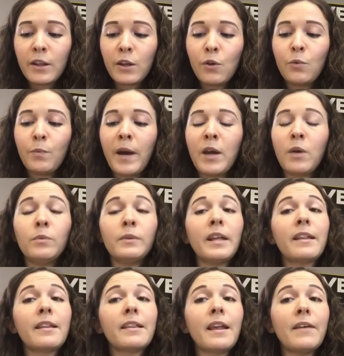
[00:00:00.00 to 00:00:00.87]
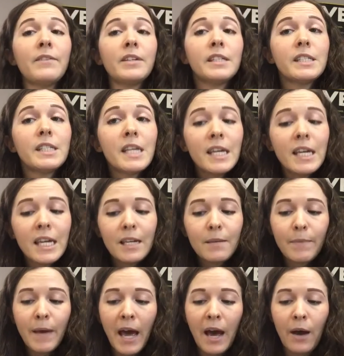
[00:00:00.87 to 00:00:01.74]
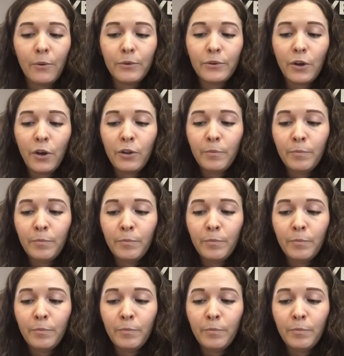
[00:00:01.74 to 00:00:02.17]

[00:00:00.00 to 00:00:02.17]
you'd weigh only 17 pounds on